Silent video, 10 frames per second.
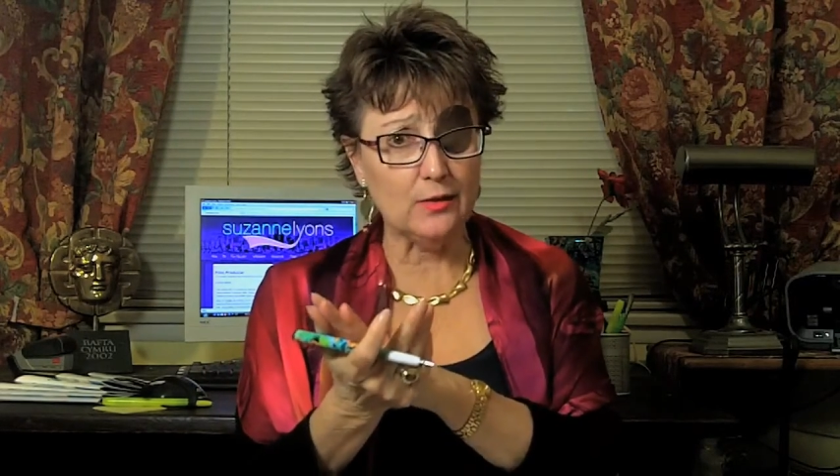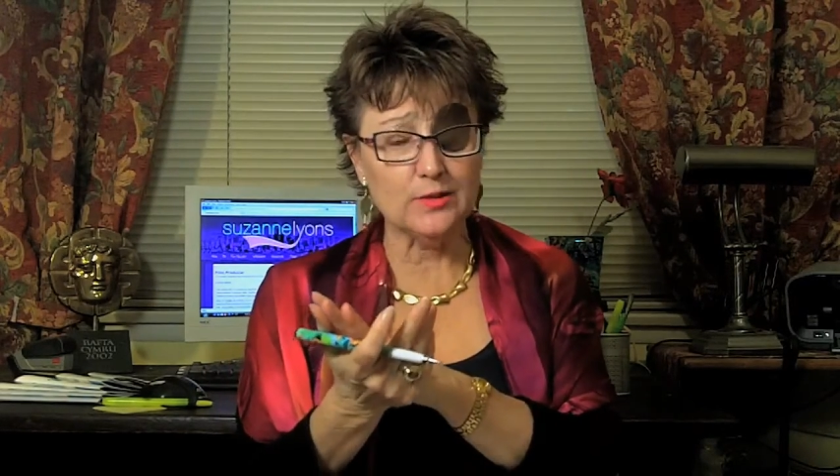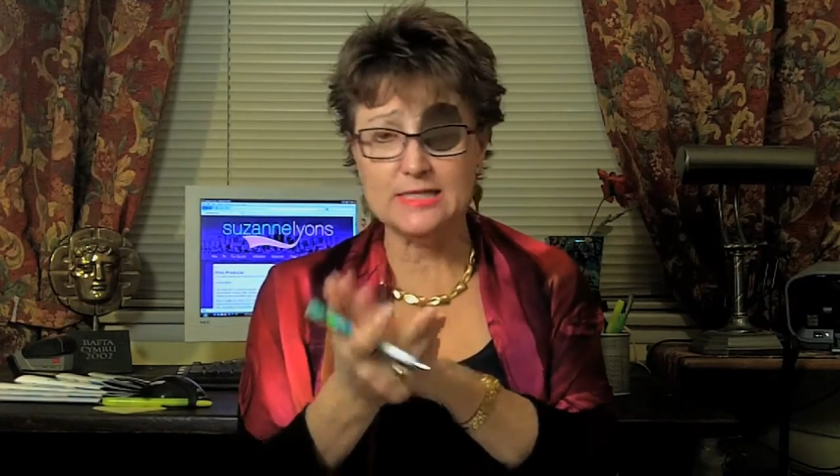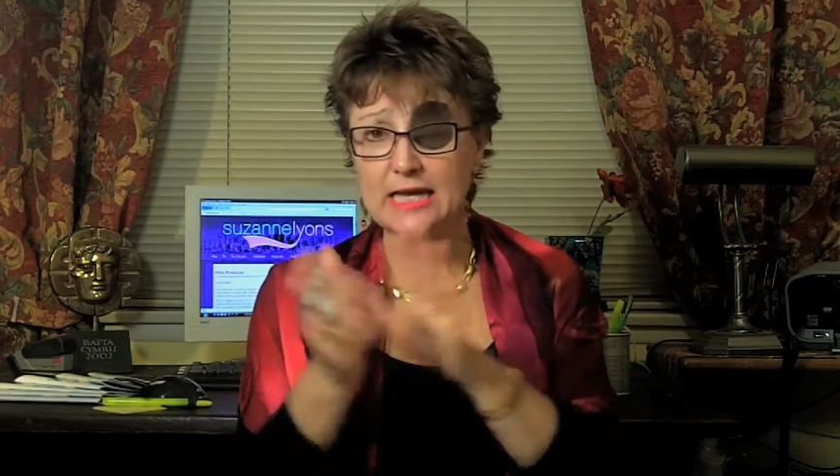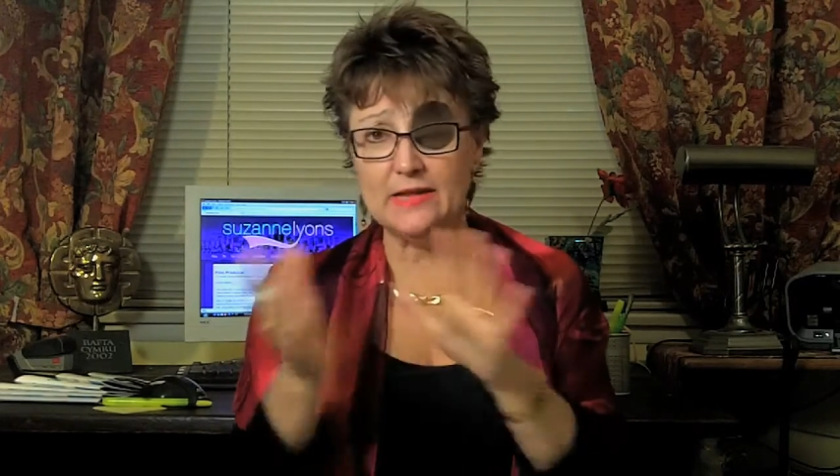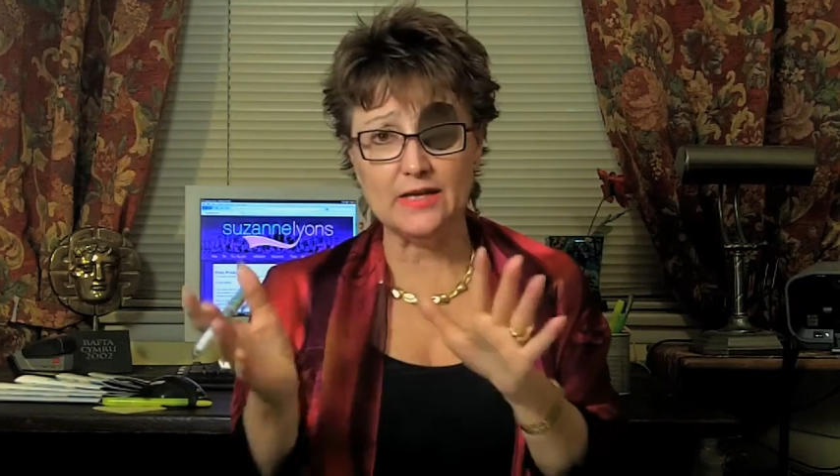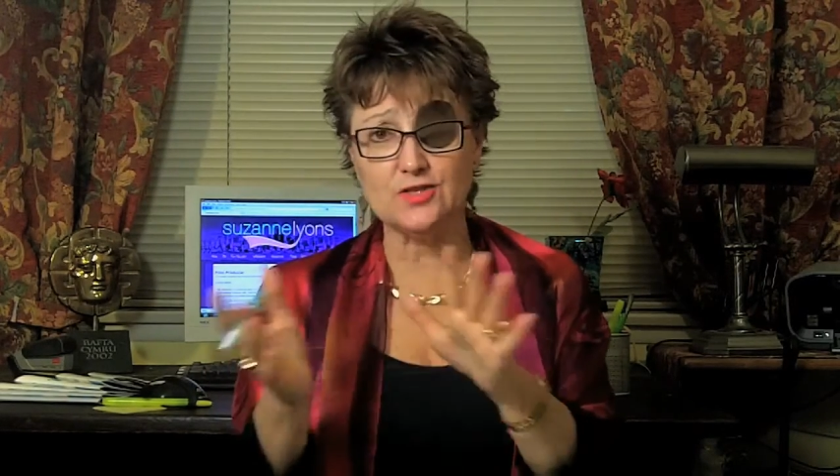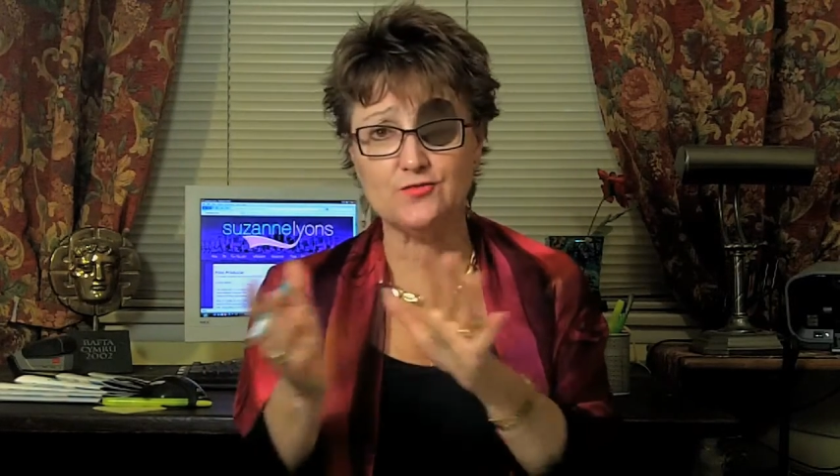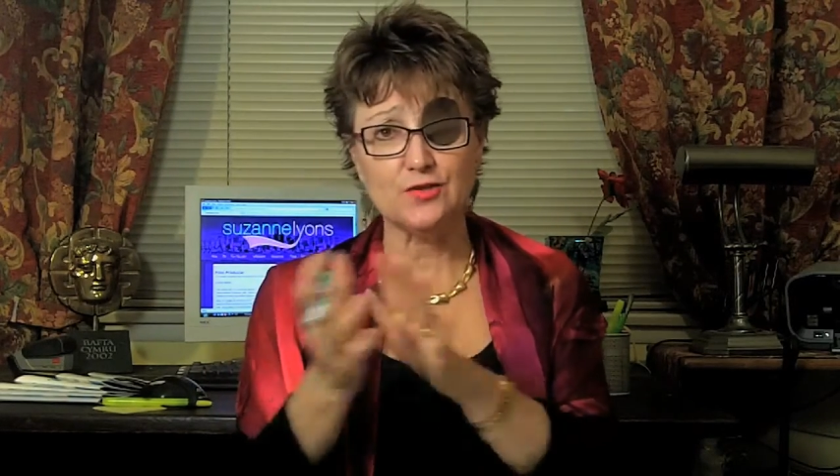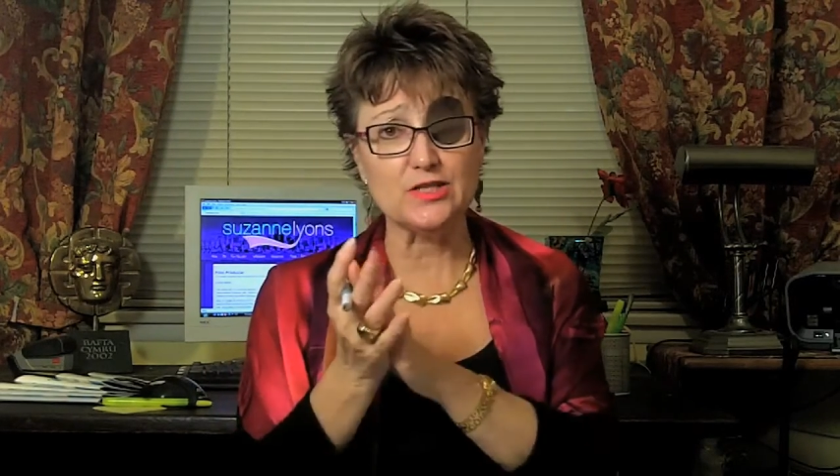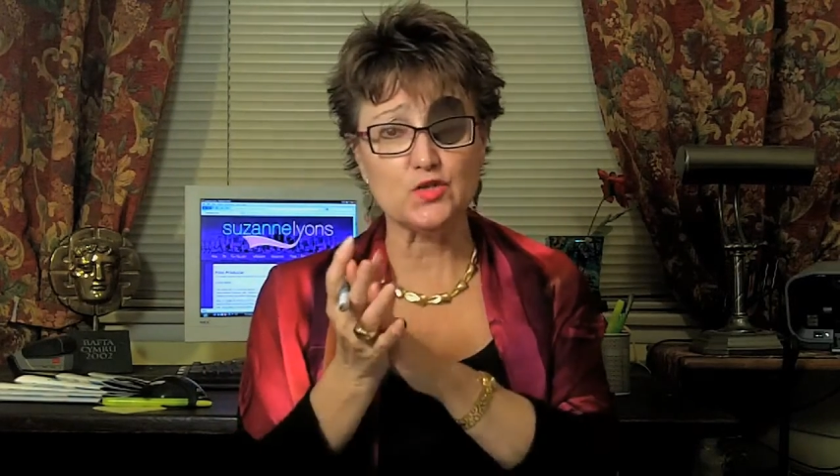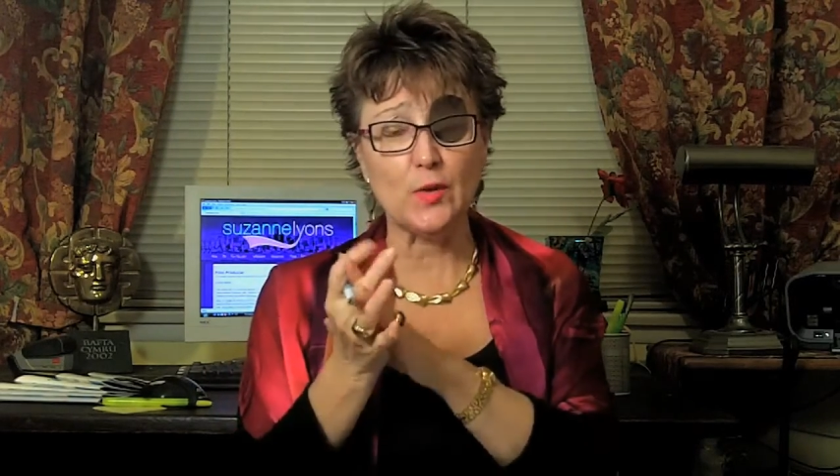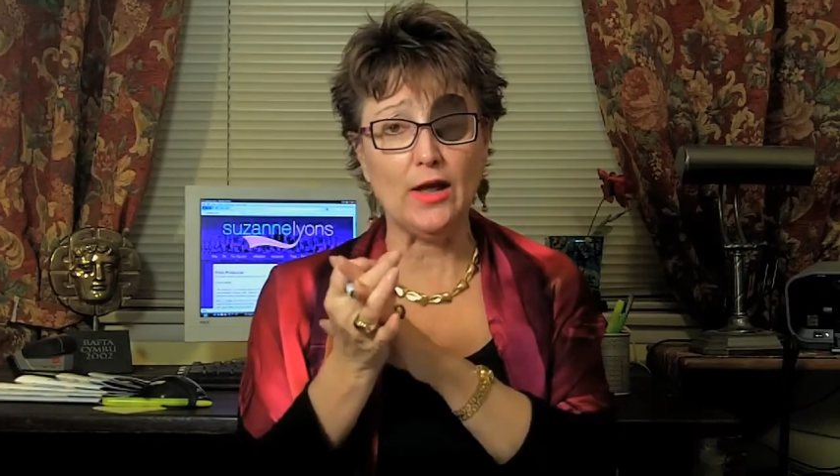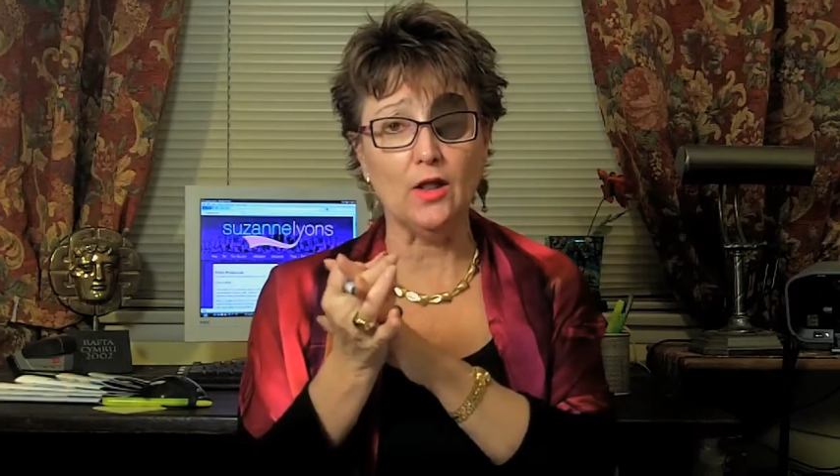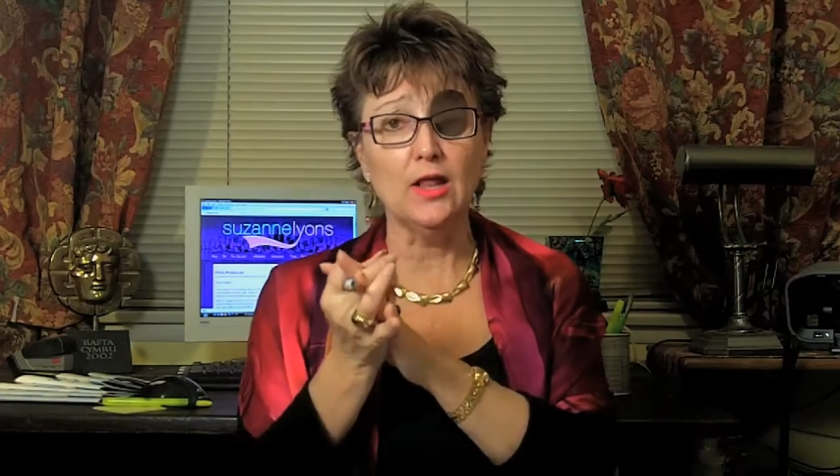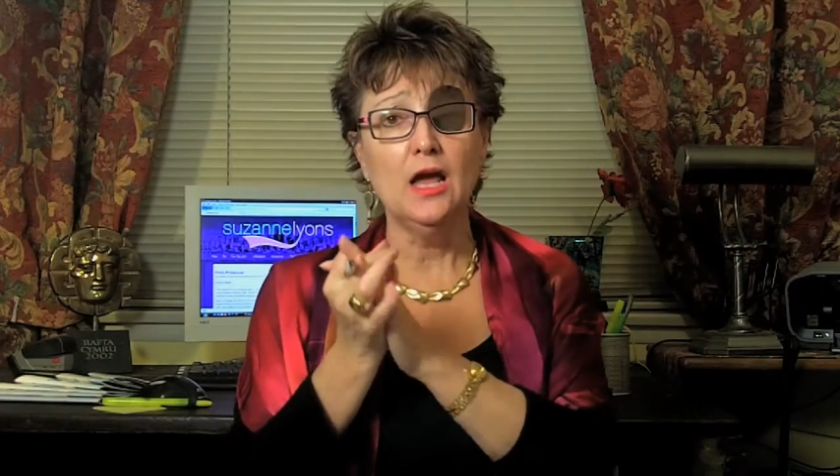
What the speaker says: Once again, that's free as well.